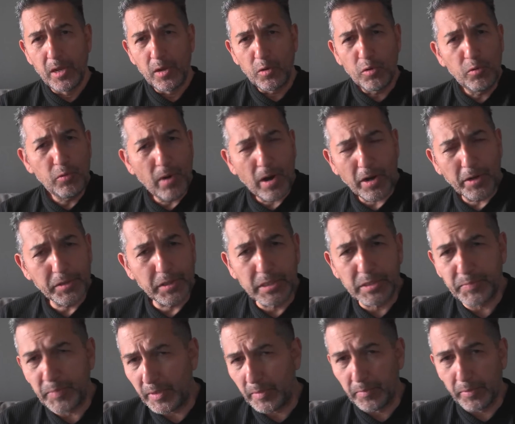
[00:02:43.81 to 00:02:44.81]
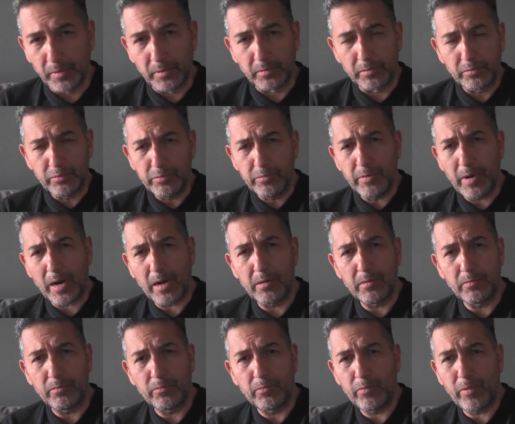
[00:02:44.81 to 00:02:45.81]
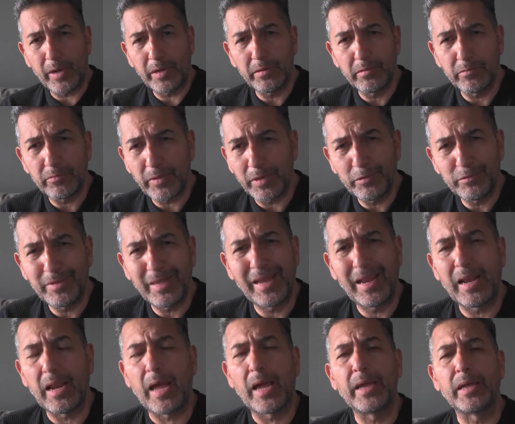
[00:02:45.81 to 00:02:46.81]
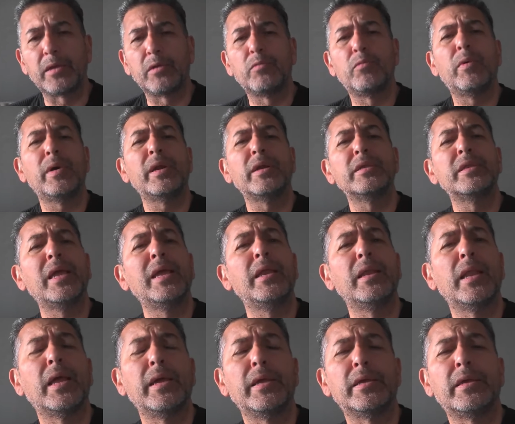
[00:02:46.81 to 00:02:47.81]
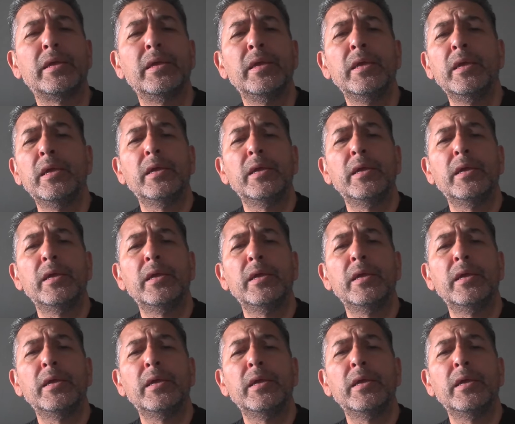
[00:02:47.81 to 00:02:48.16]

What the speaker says: Who are these people? What do they like? What are they like?